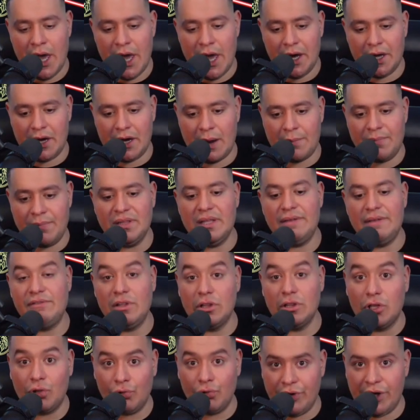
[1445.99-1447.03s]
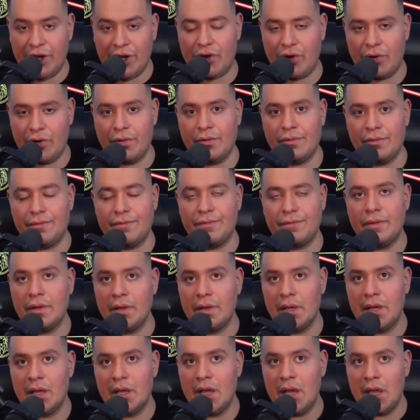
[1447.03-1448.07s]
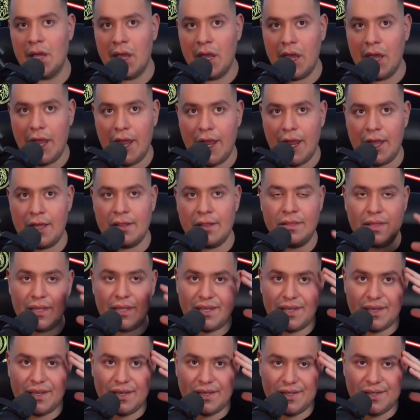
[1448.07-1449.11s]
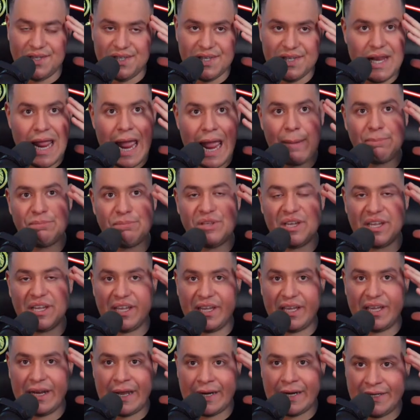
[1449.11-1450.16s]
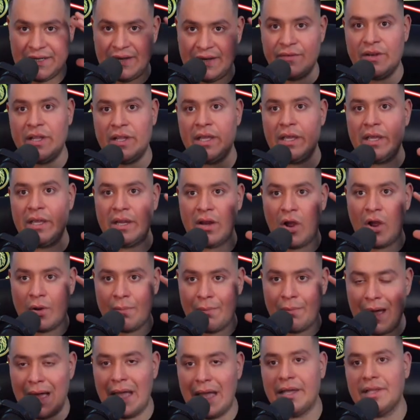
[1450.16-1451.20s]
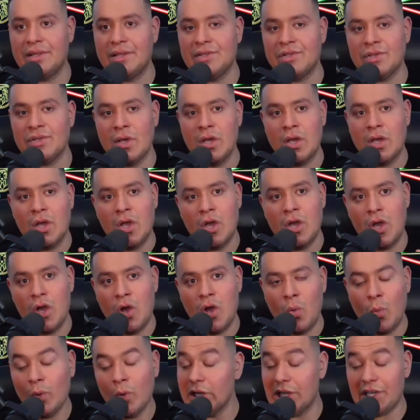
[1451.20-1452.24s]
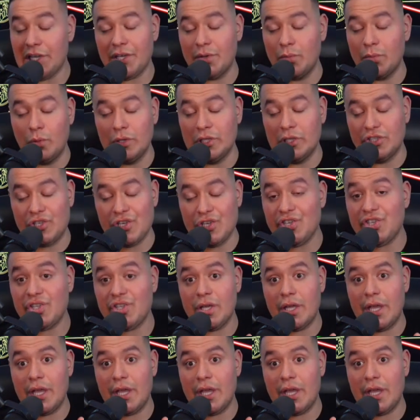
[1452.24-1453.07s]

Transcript: And I believe the learning curve and the synaptic connectivity in our minds will will just